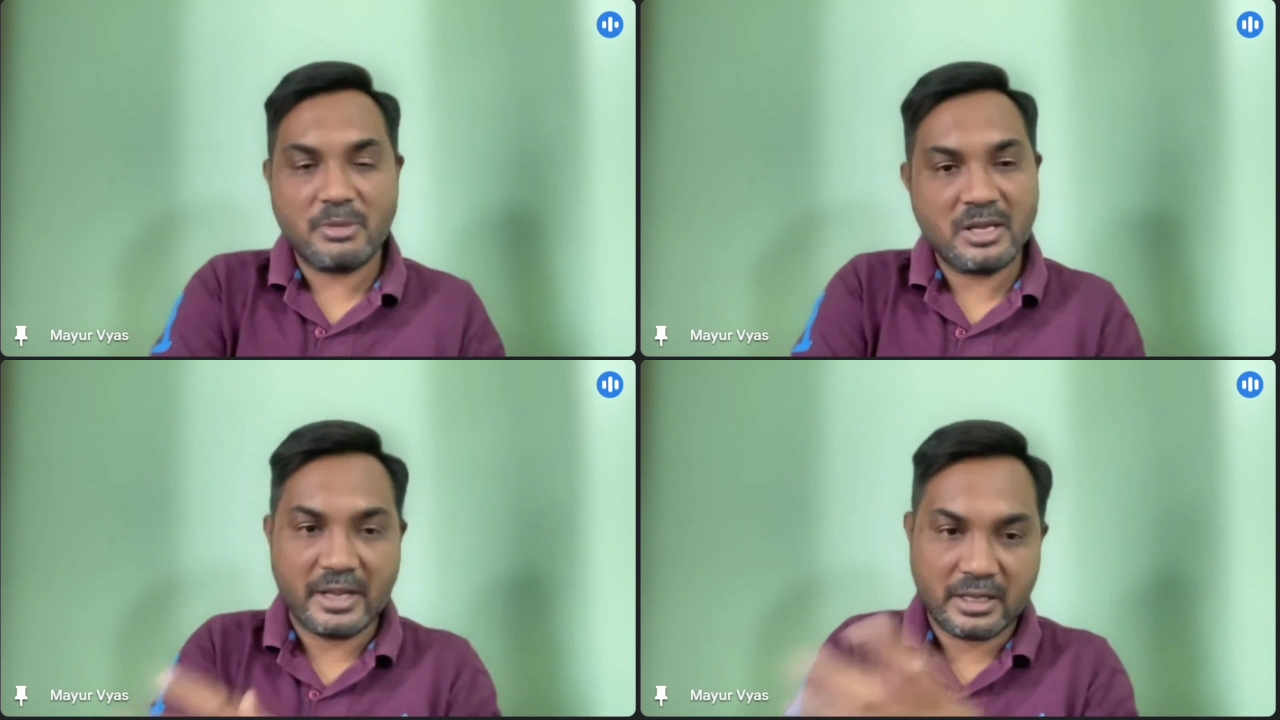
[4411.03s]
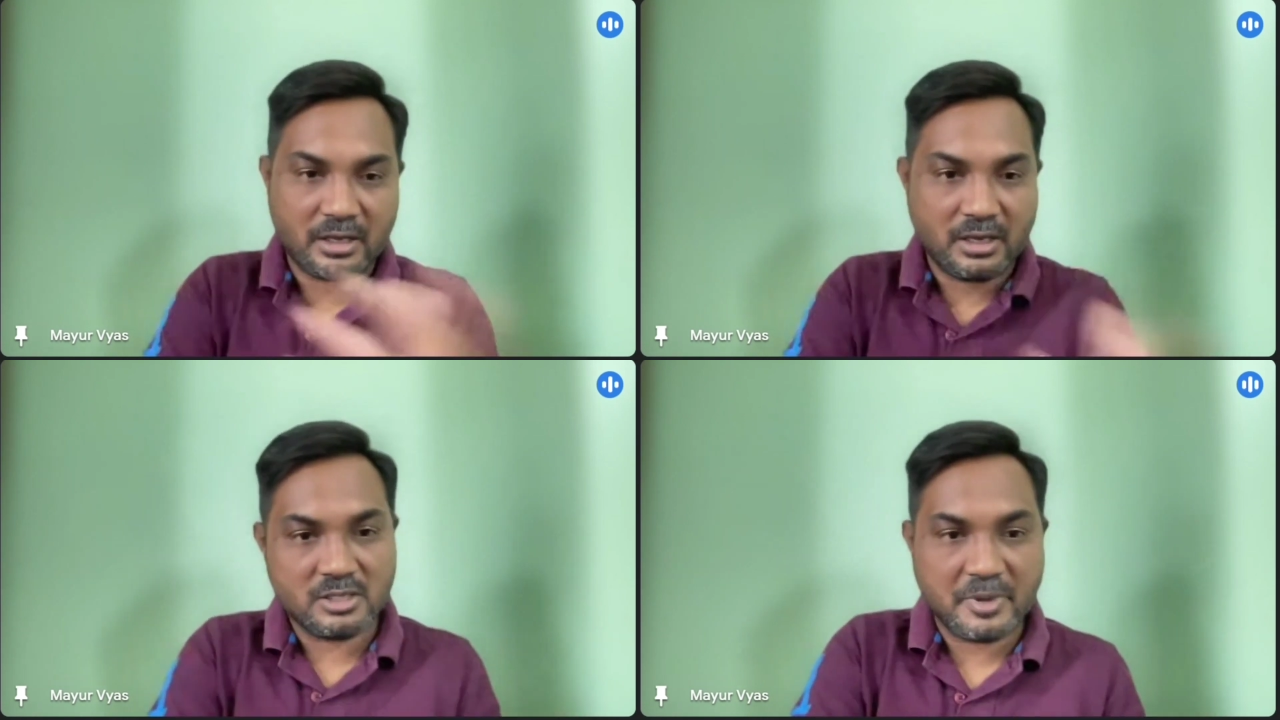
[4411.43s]
taking
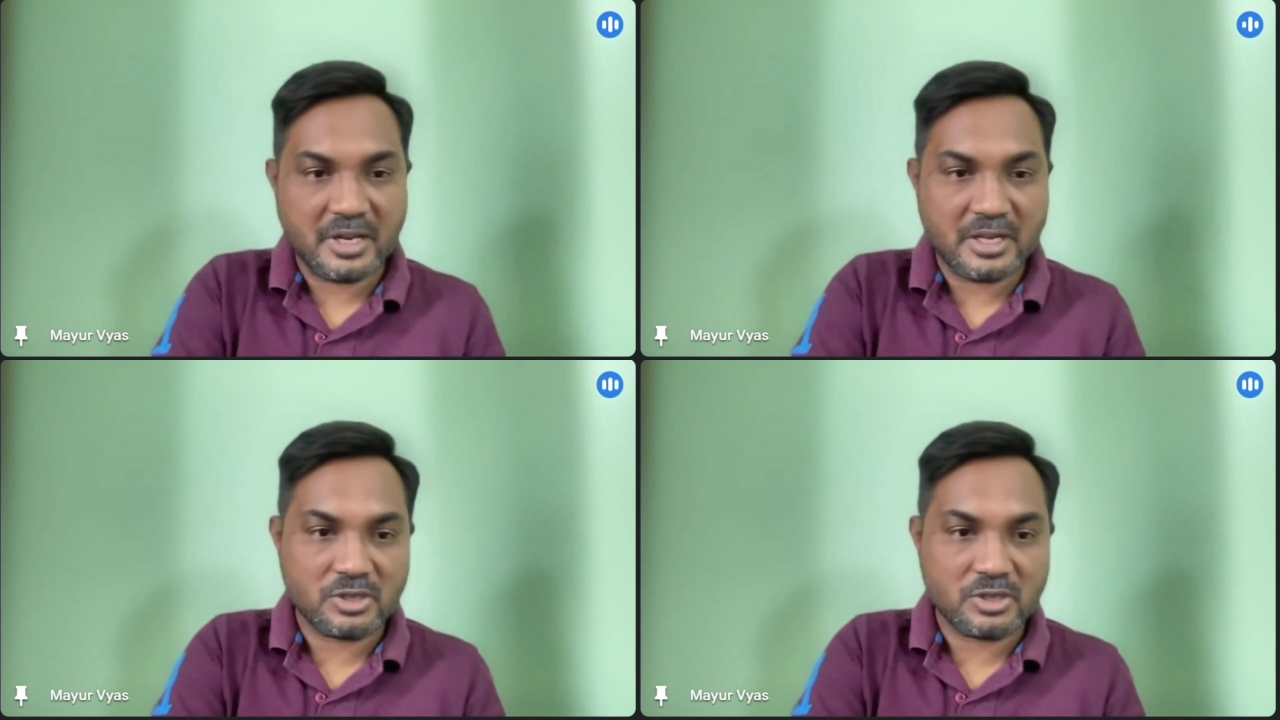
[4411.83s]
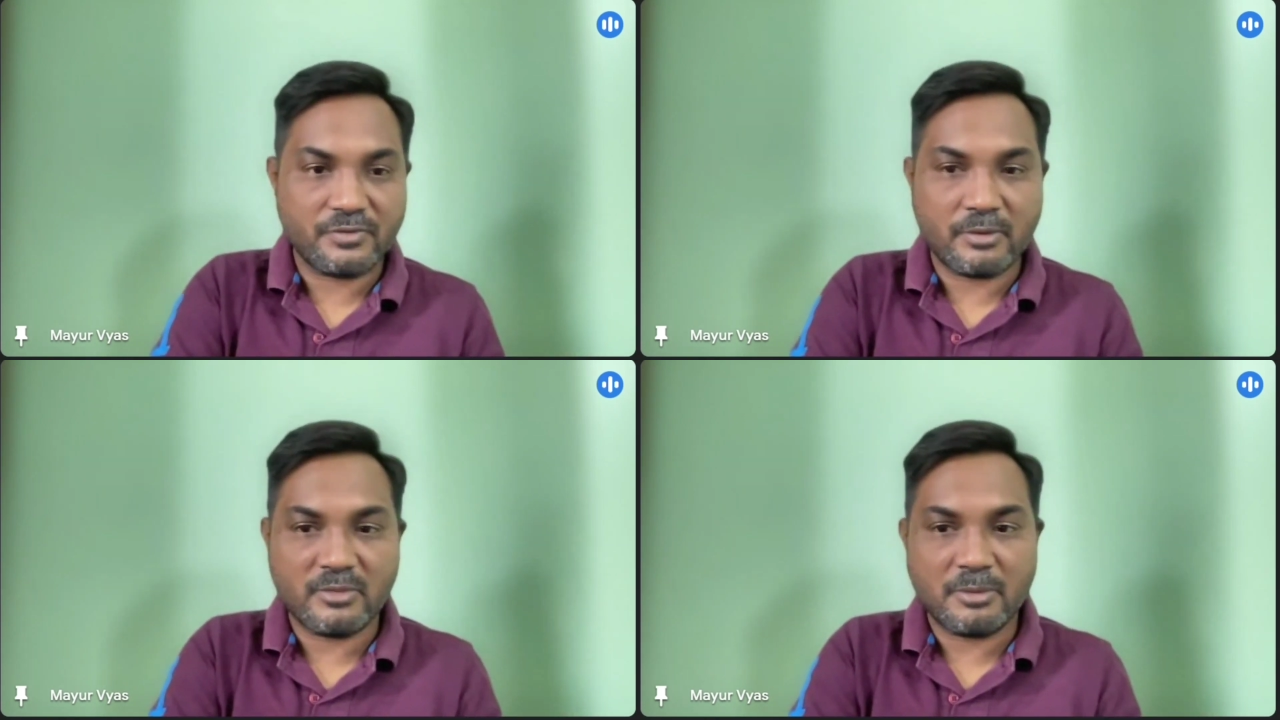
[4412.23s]
inspiration from
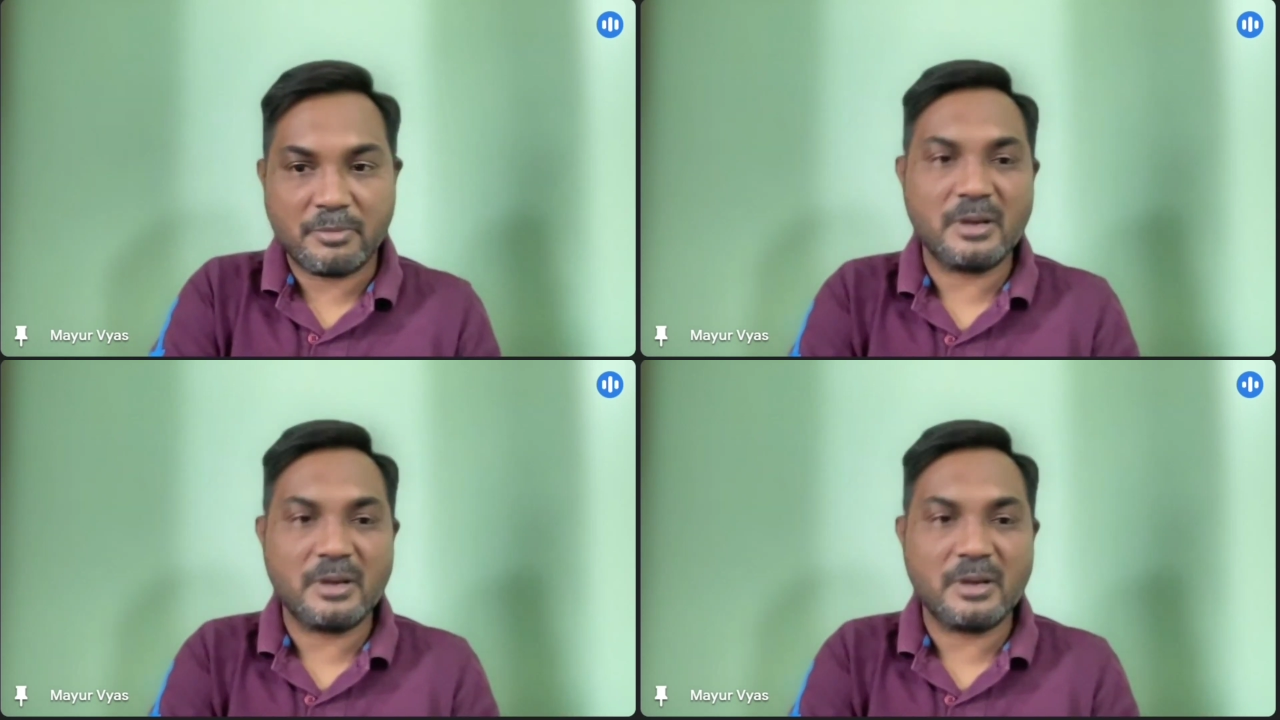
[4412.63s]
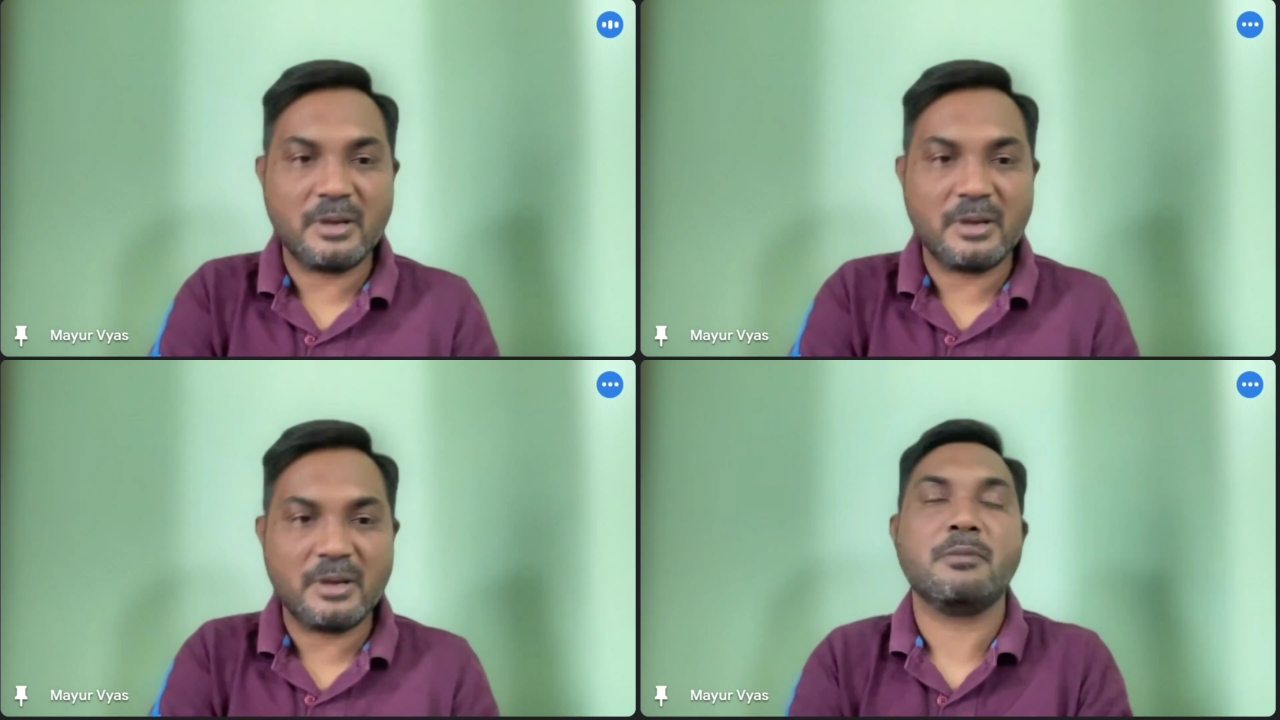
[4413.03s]
the people, because
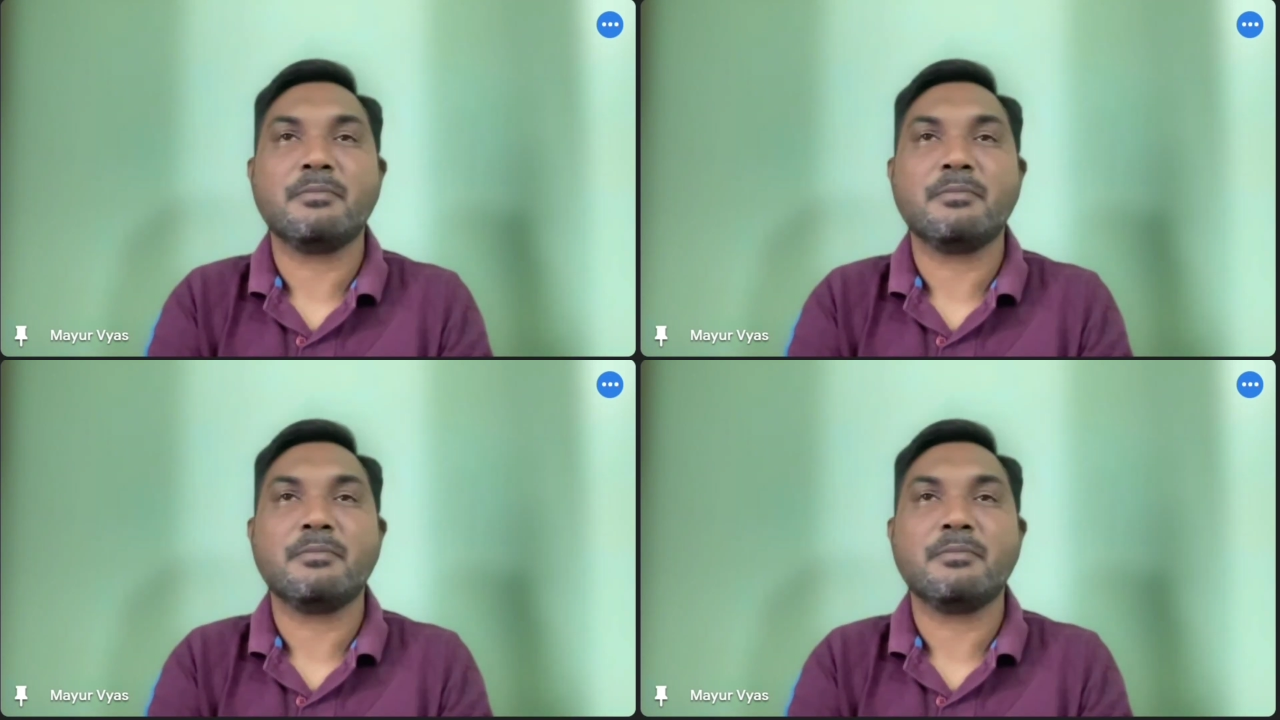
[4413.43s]
see,